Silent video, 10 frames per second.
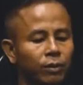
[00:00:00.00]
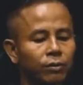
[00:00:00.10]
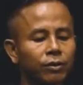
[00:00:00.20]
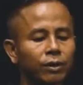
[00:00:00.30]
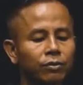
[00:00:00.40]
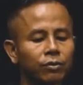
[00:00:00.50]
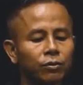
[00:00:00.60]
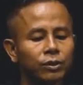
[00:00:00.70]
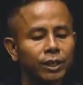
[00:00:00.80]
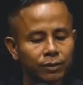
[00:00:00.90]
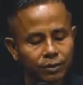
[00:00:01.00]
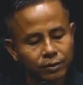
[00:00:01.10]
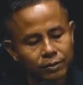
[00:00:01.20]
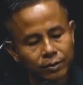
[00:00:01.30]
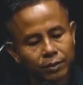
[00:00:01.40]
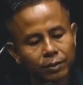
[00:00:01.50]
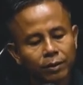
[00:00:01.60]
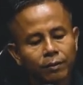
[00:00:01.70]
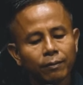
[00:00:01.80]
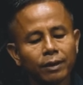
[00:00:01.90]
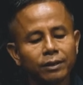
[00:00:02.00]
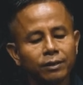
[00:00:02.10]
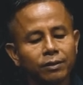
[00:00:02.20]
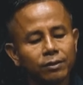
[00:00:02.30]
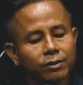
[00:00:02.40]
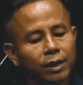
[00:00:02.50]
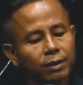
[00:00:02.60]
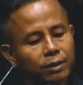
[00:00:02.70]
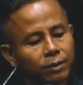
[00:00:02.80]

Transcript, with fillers: said to Jesus what Jesus said.